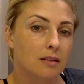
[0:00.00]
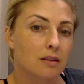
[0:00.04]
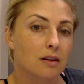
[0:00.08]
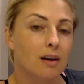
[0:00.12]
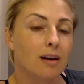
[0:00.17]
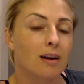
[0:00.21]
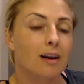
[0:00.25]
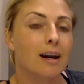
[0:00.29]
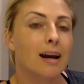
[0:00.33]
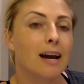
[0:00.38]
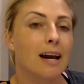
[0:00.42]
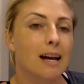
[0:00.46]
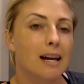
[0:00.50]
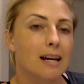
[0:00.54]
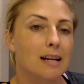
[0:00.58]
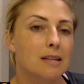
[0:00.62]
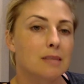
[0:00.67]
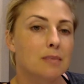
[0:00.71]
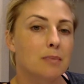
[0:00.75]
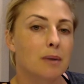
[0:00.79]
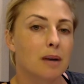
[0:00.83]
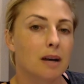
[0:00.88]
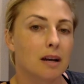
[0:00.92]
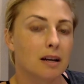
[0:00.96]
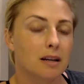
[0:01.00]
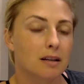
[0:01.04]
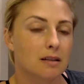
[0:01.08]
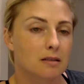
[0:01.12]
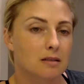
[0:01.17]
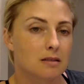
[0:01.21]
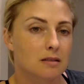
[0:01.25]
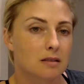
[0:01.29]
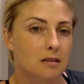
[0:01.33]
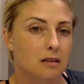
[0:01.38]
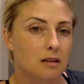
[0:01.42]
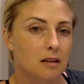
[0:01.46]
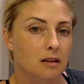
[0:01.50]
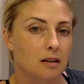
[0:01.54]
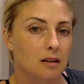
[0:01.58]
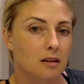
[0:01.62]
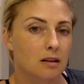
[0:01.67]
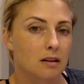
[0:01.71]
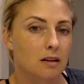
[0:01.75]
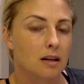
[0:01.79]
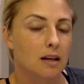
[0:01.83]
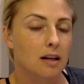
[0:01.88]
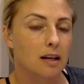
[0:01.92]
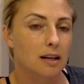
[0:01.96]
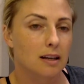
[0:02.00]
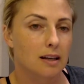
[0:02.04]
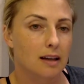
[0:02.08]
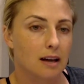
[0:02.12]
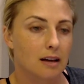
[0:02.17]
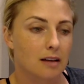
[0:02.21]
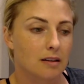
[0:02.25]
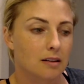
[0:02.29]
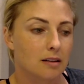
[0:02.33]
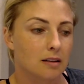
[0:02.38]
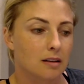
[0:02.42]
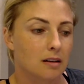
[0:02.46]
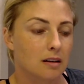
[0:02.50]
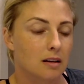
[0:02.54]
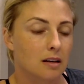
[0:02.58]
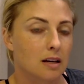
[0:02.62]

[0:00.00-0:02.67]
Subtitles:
There are 8 pints in a gallon.